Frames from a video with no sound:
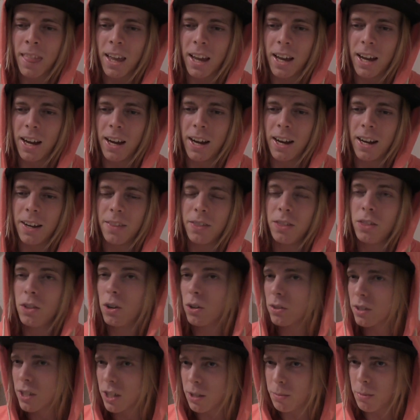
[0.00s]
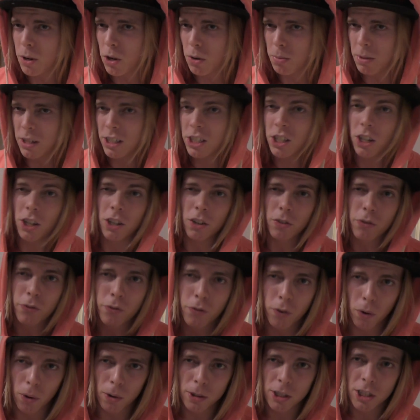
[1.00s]
Not at the moment,
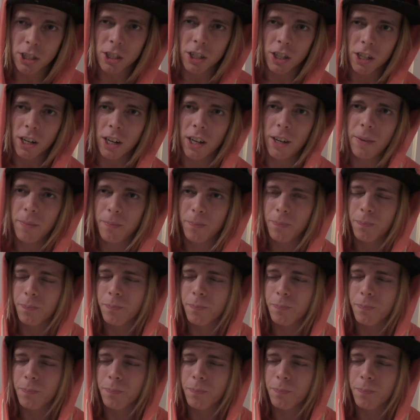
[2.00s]
unfortunately,